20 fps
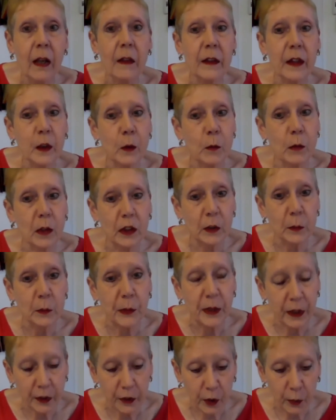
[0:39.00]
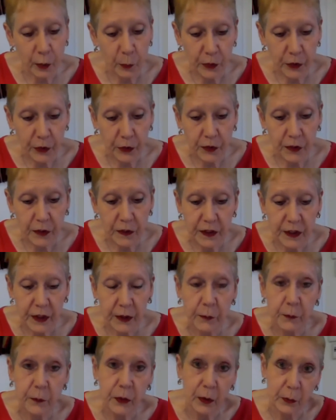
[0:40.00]
There will be an
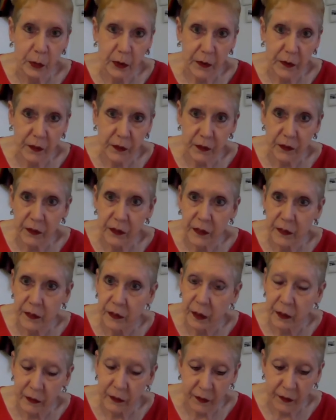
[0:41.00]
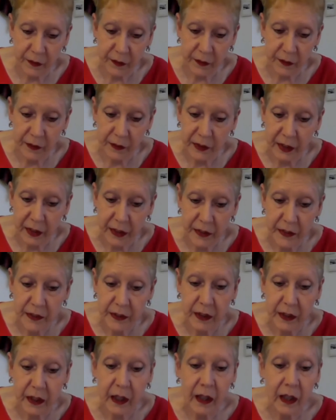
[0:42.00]
opportunity for questions and answers
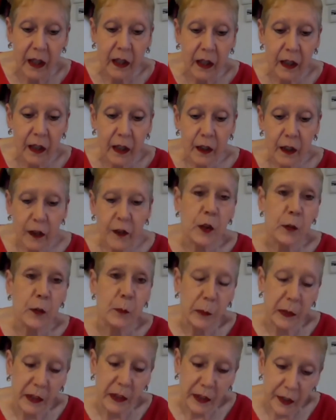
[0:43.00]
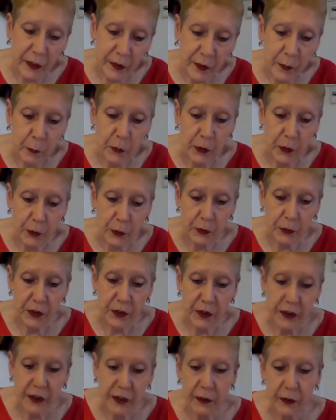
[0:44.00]
later so please mute
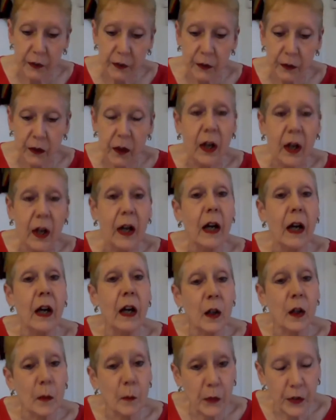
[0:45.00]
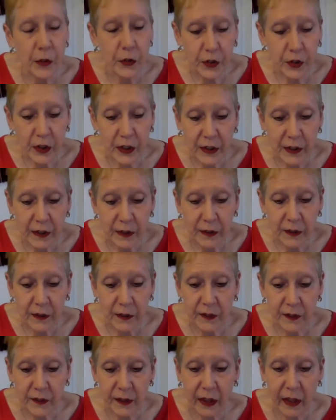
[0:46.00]
your
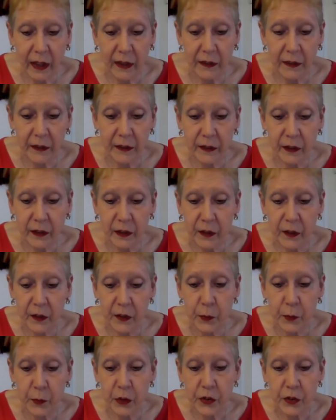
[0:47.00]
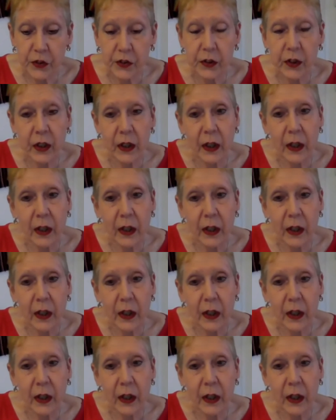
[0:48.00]
machines and switch